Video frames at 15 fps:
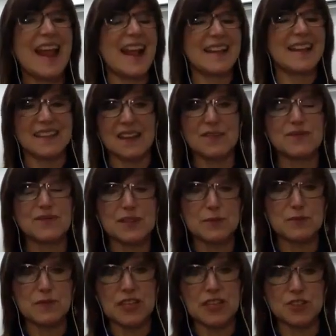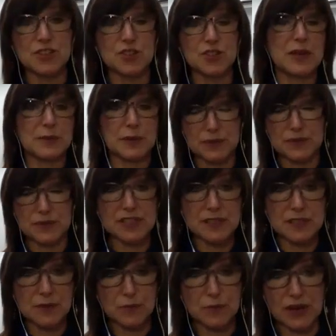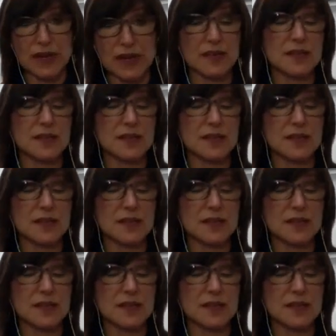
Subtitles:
and they flip me into my reptilian brain,